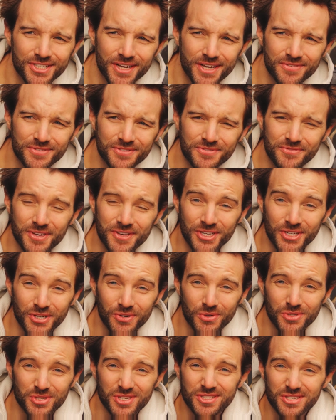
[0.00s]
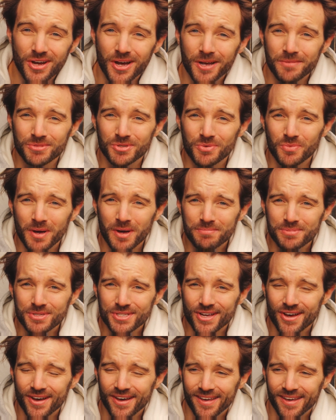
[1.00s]
Chef's featured across the Times
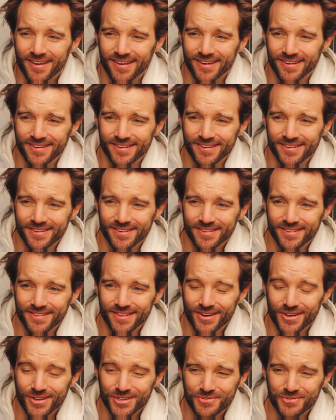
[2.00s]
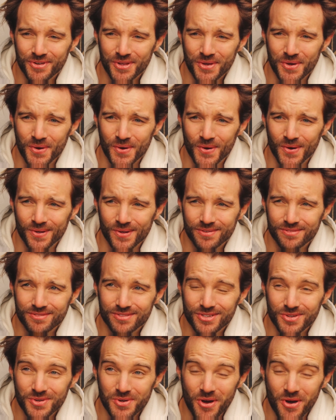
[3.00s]
website and the last video got
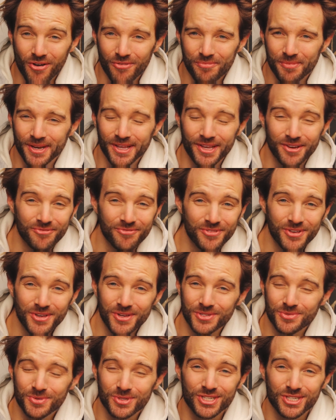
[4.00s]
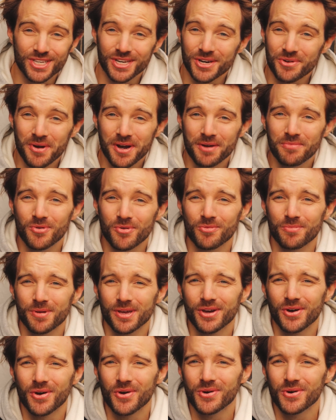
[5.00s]
two and a half million views, which is incredible
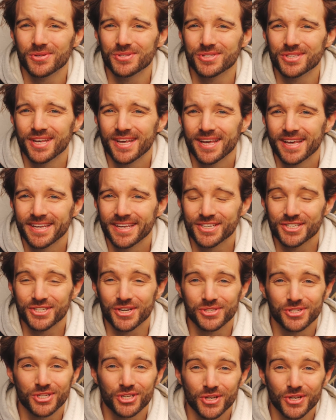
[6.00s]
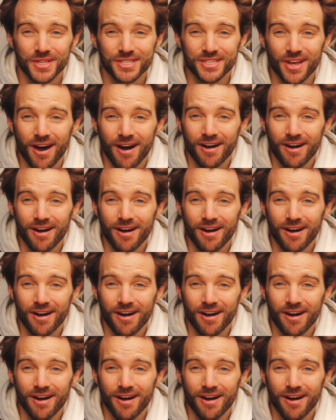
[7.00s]
because it just goes to show there's a